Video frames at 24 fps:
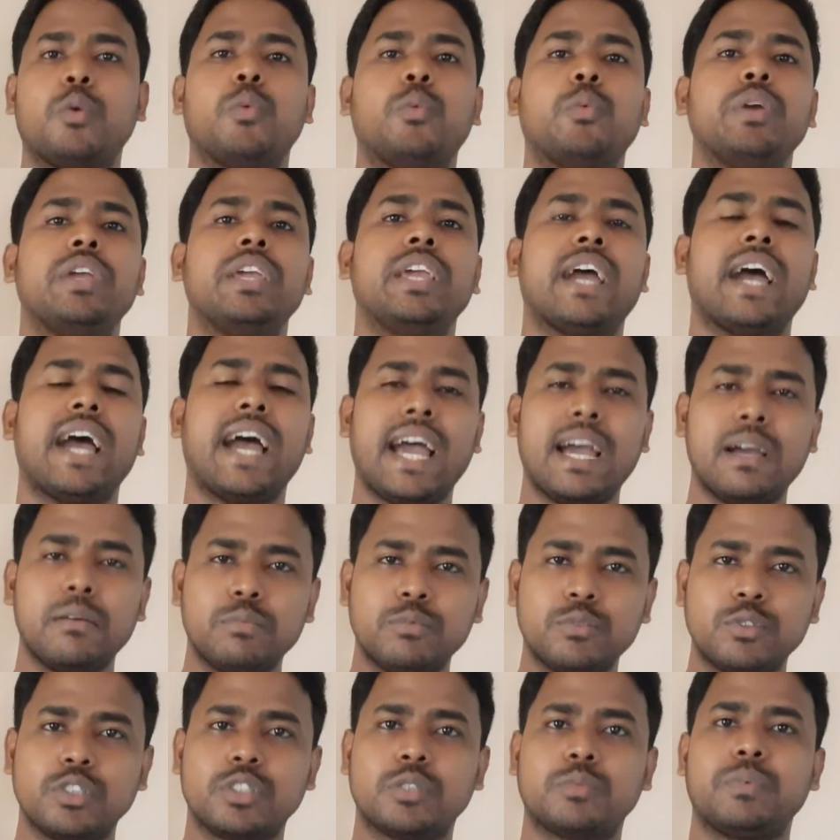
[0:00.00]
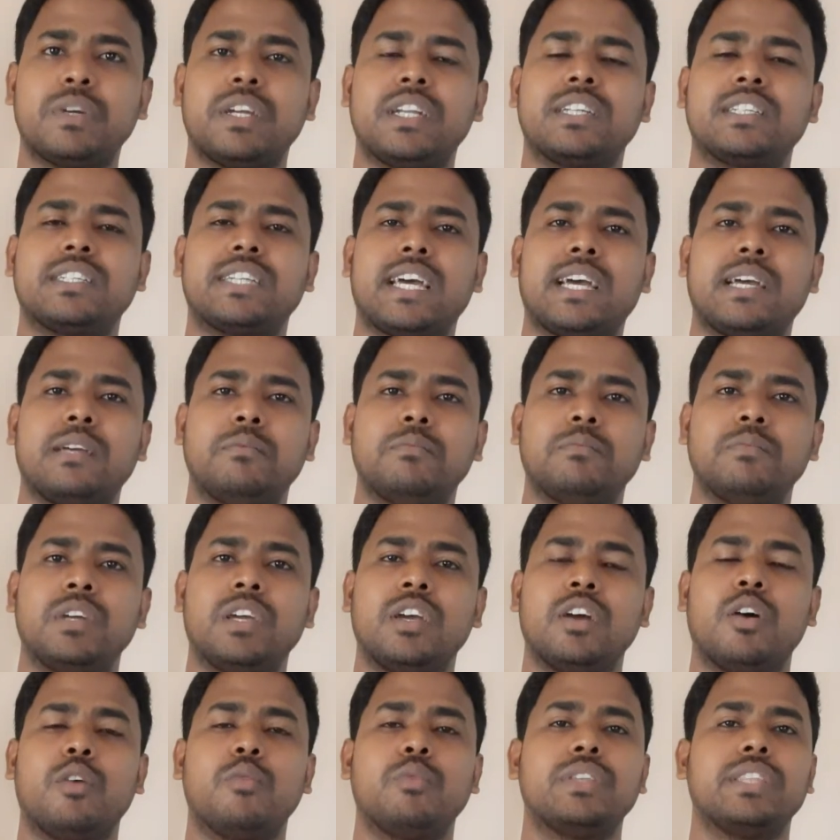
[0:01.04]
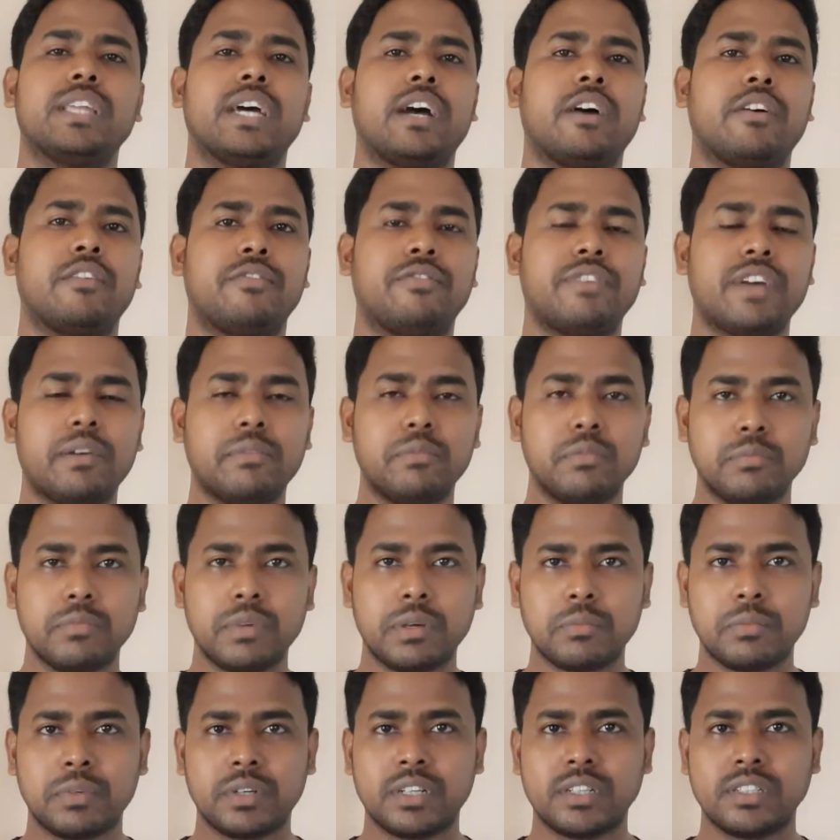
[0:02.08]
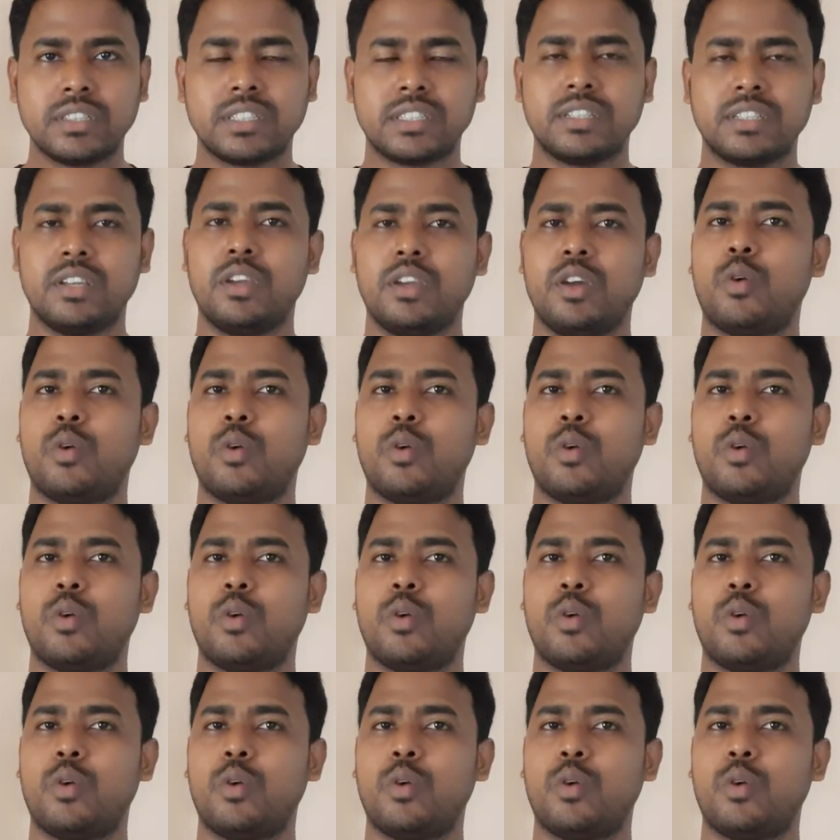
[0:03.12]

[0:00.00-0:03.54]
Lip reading: we have to spend time with our family members,